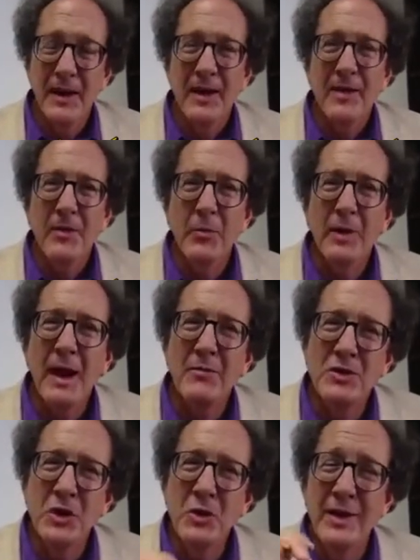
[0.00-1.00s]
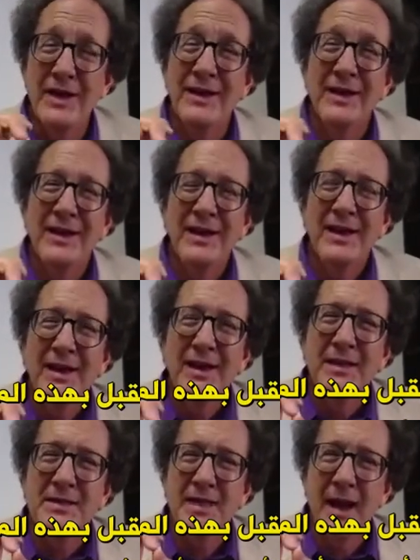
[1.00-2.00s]
then what I'm doing
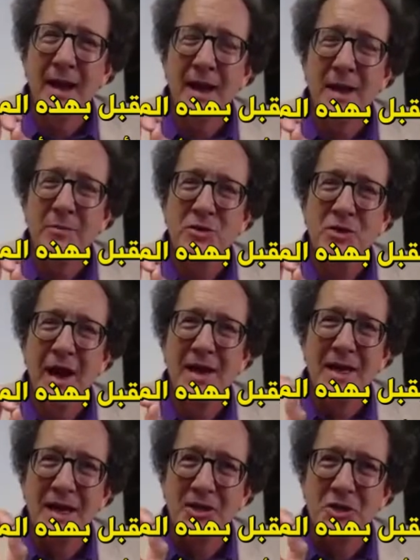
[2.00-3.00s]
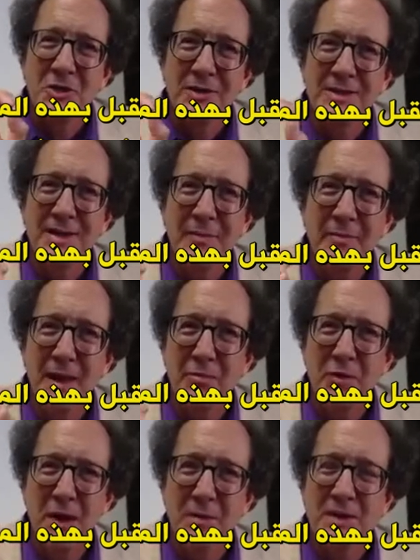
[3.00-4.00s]
is I am trying to get you to accept that
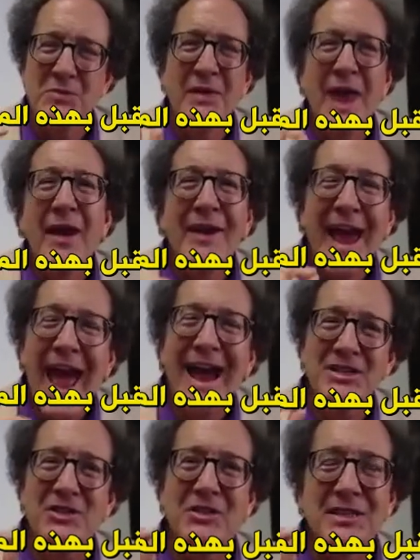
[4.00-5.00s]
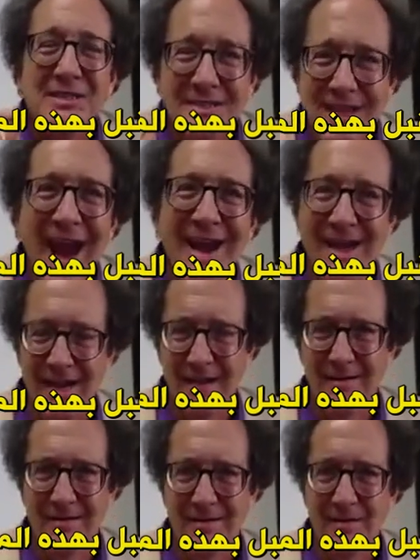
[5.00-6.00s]
premise without actually citing
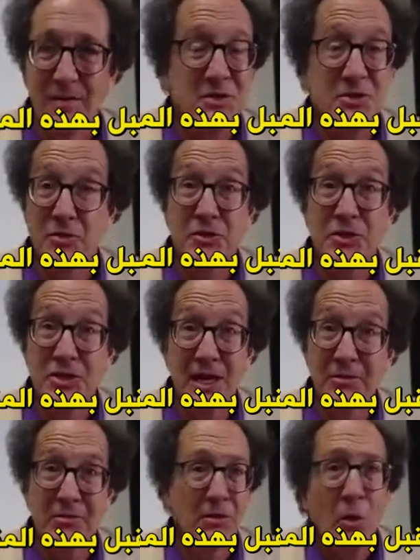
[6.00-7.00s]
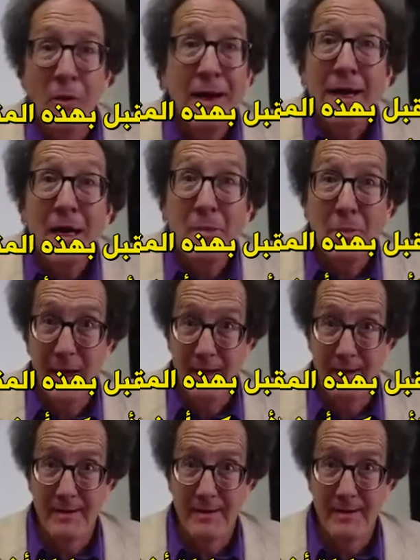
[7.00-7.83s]
the Surgeon General or anybody.